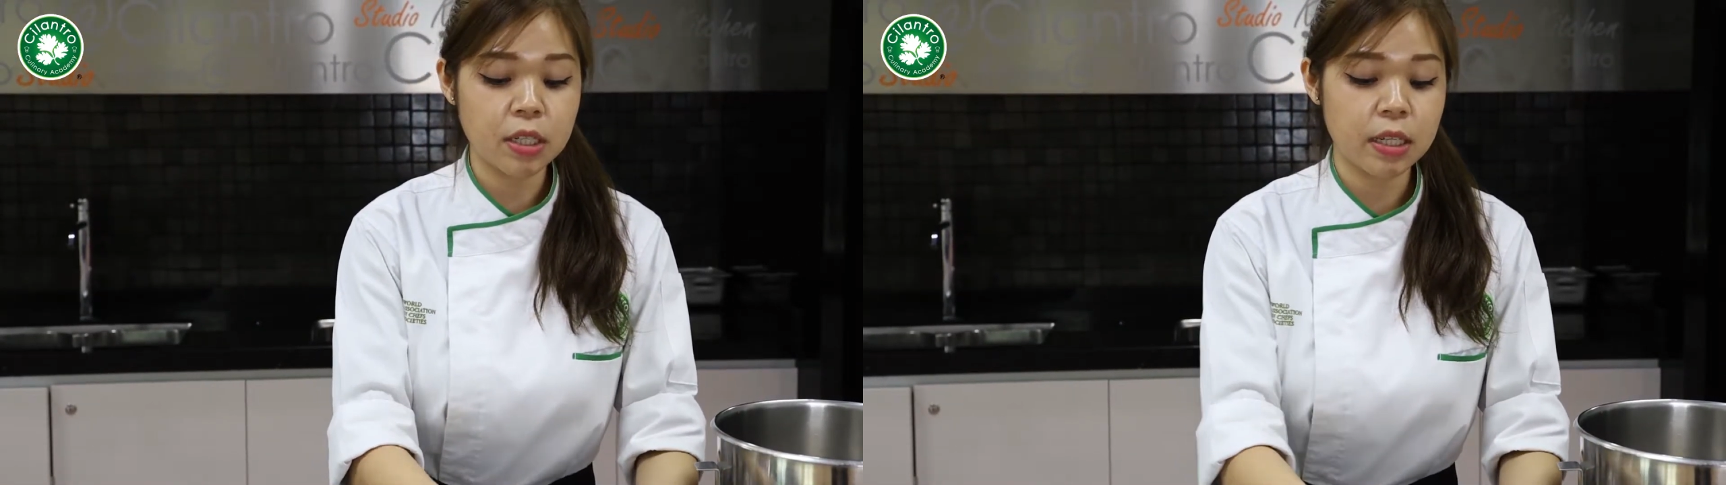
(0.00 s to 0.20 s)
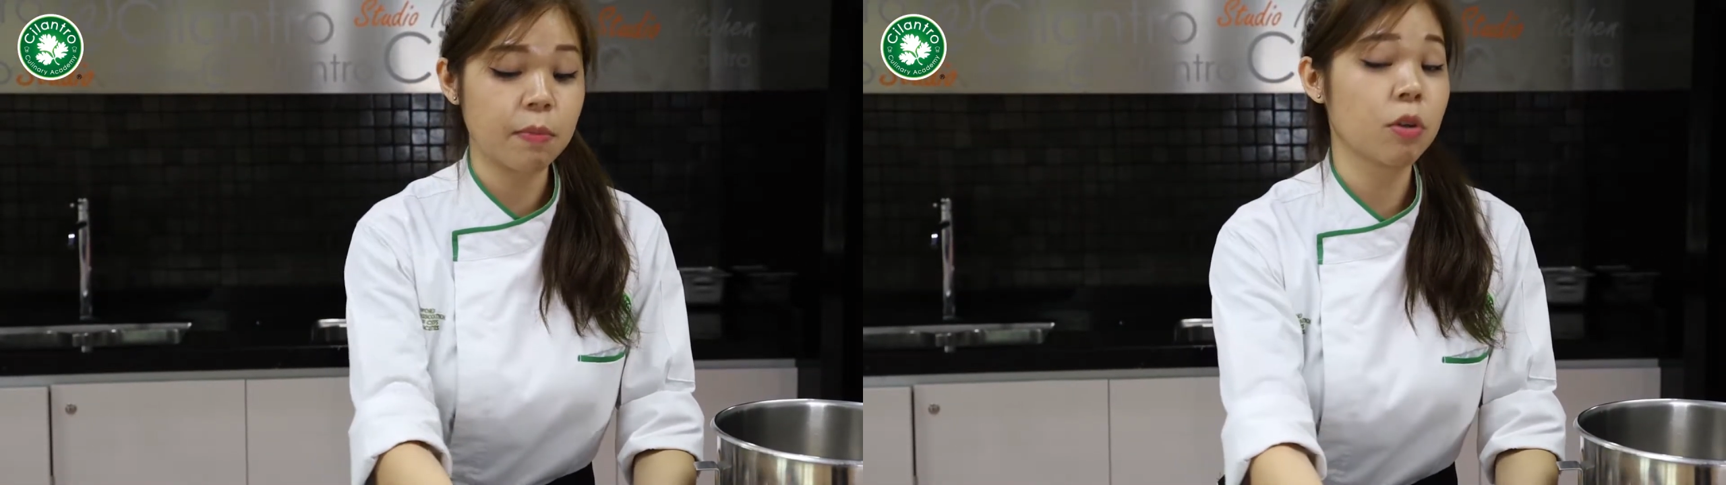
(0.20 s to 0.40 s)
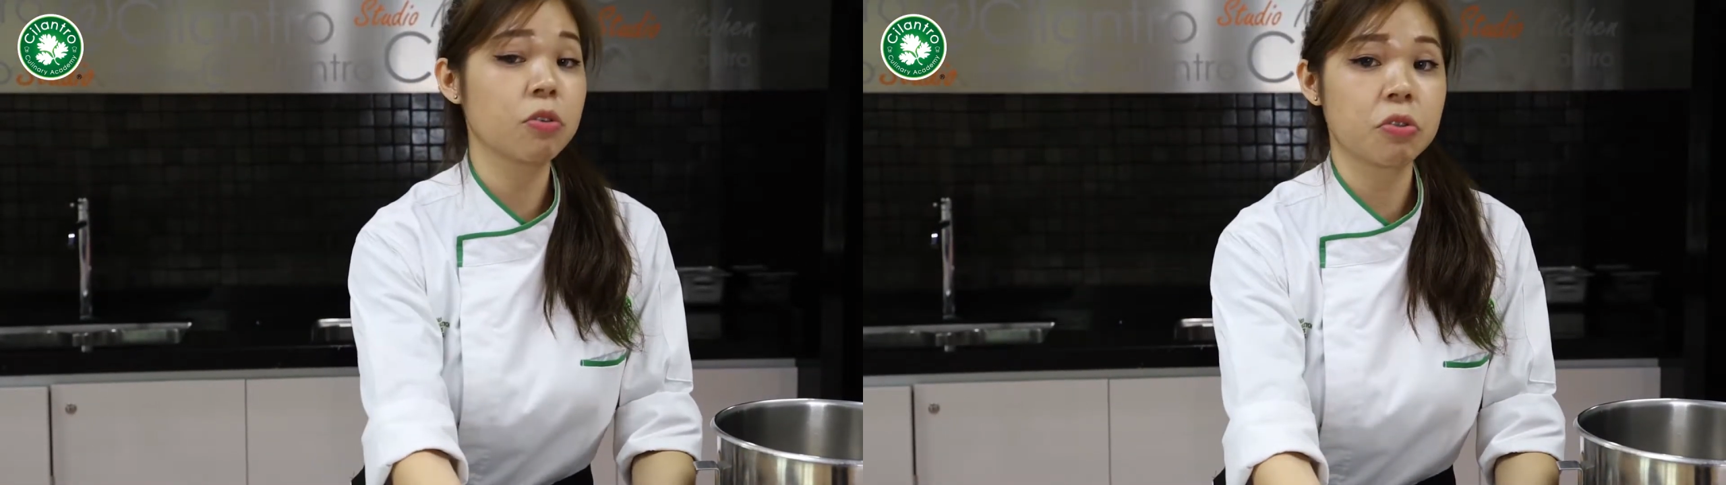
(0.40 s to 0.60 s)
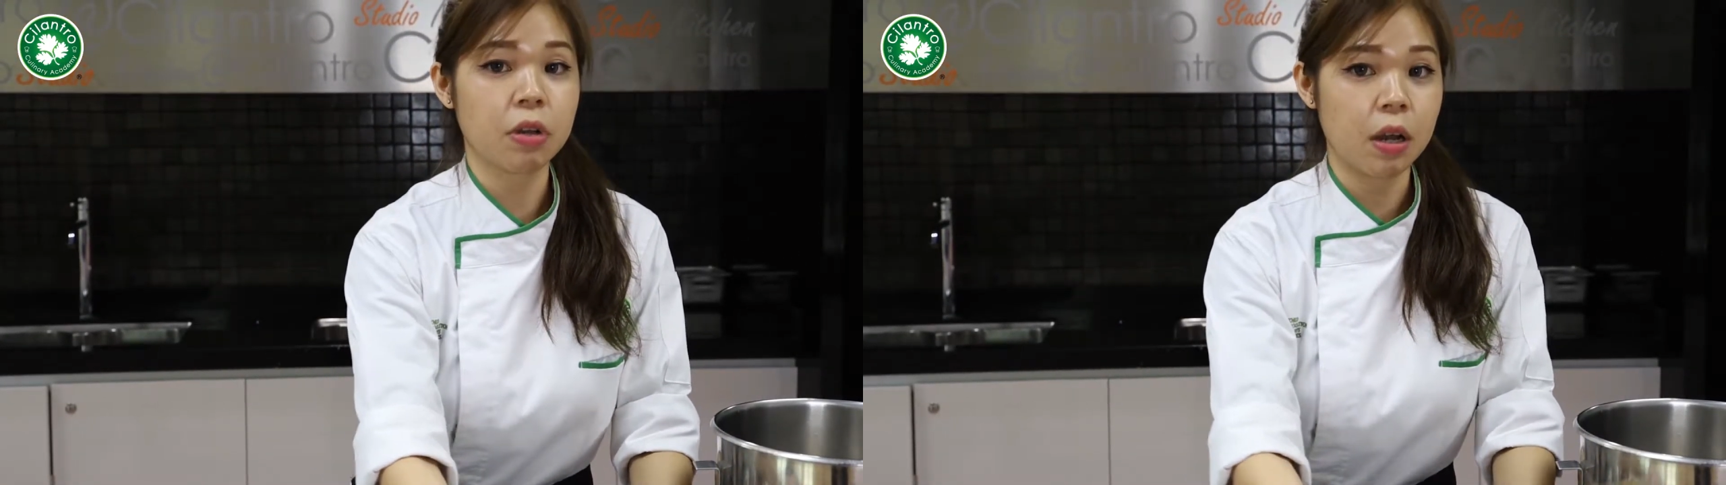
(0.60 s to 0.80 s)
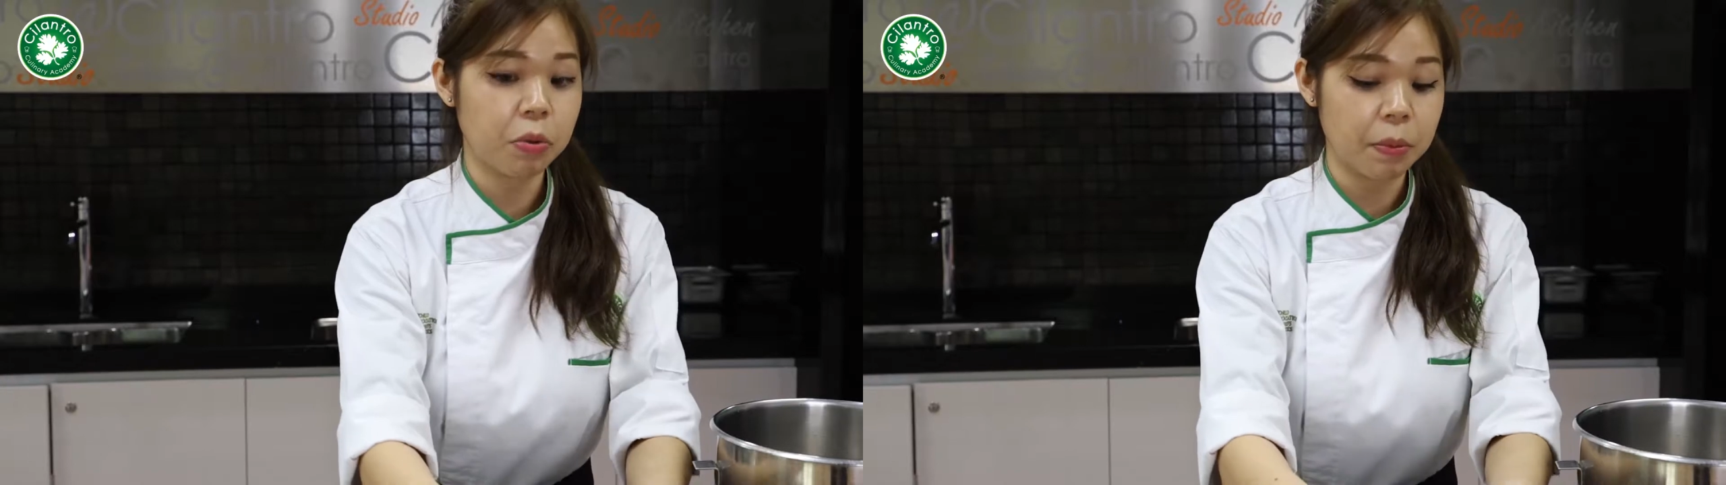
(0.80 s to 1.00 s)
Same goes to
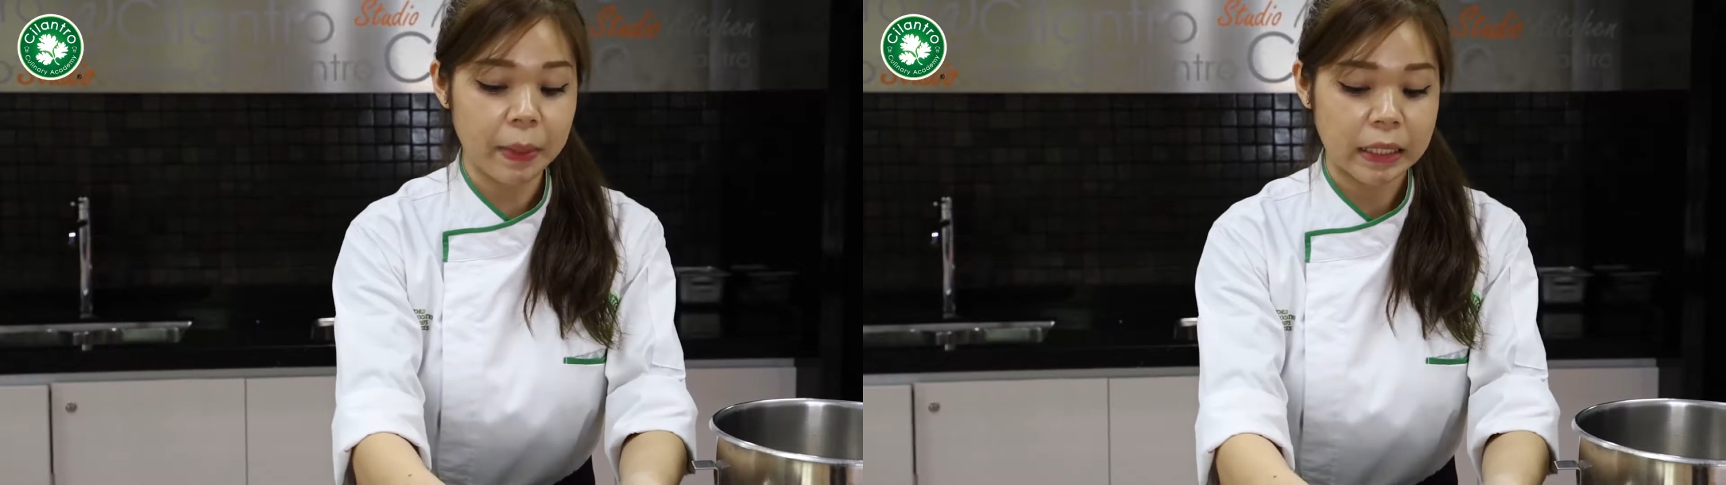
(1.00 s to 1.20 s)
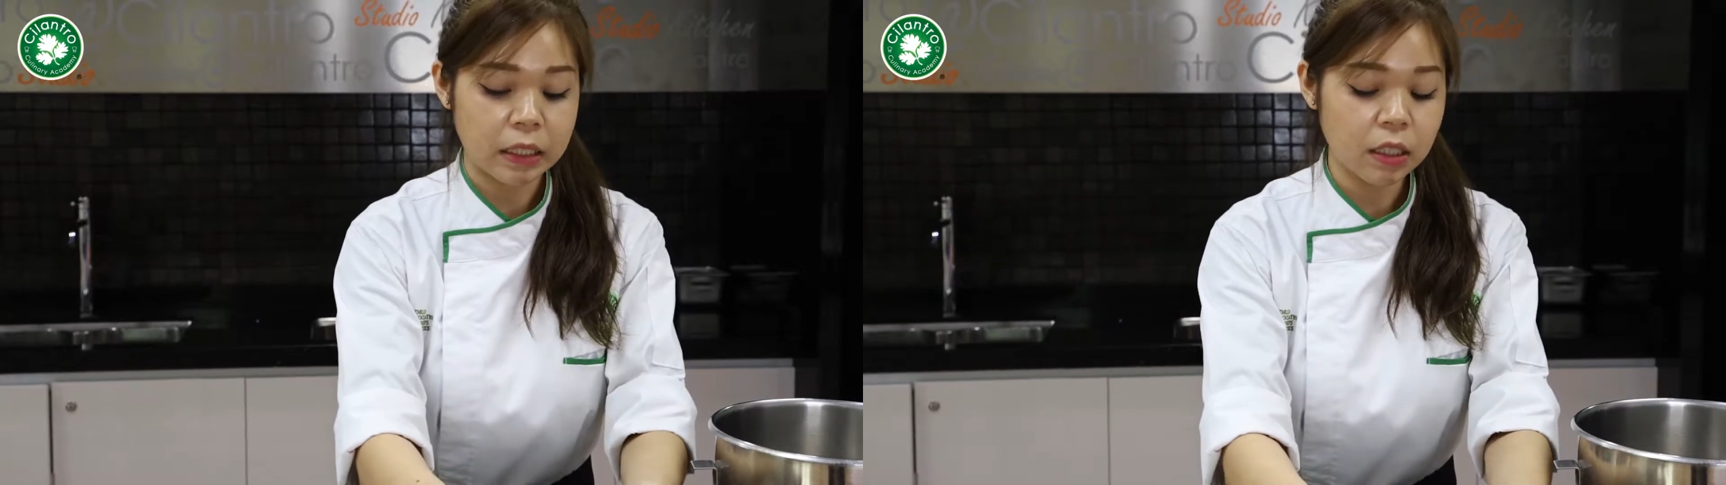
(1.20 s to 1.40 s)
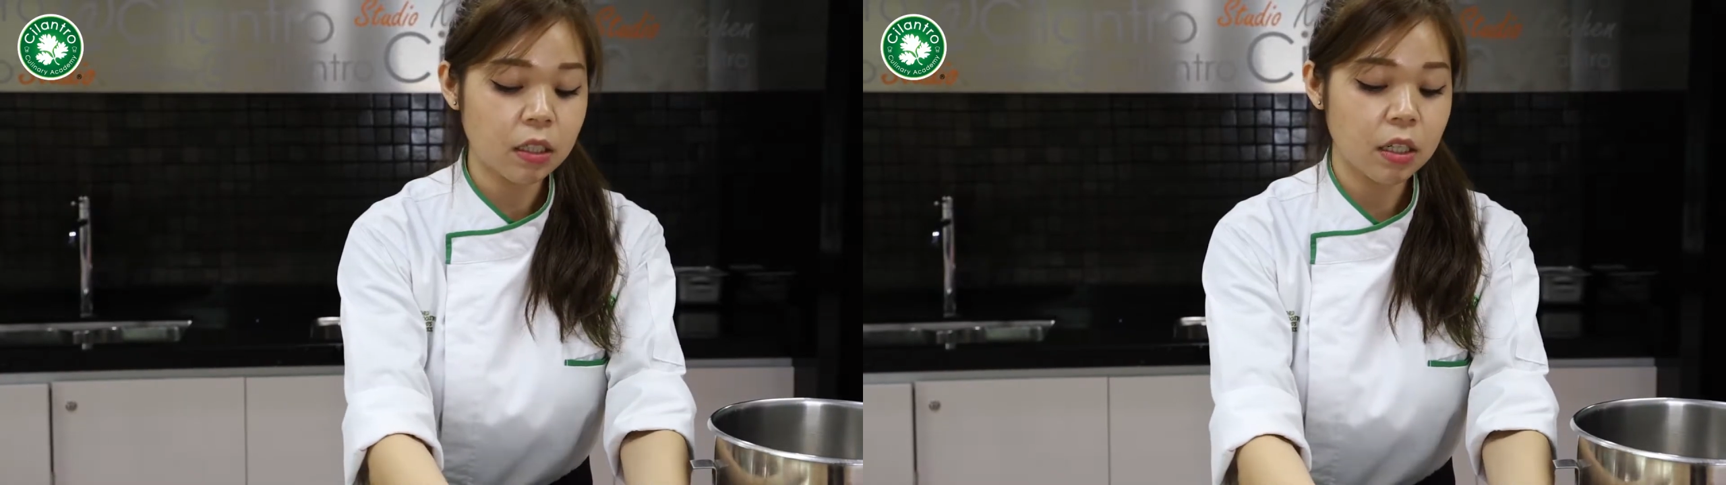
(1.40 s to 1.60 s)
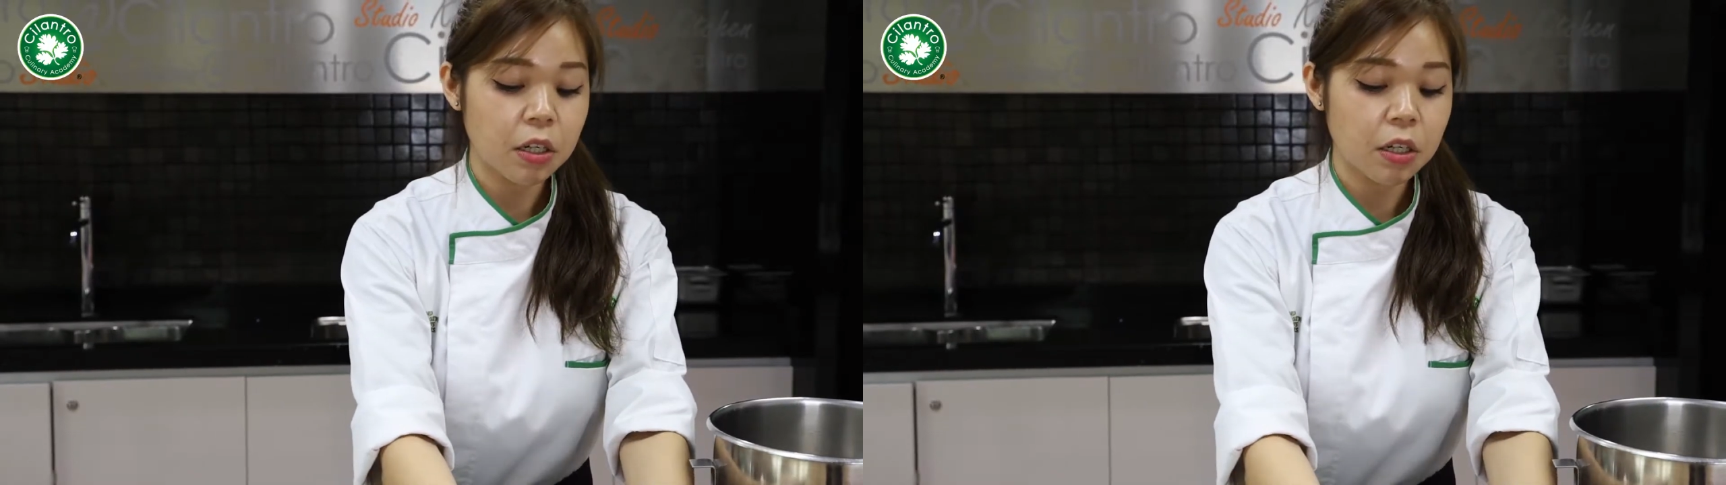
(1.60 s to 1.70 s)
our butter.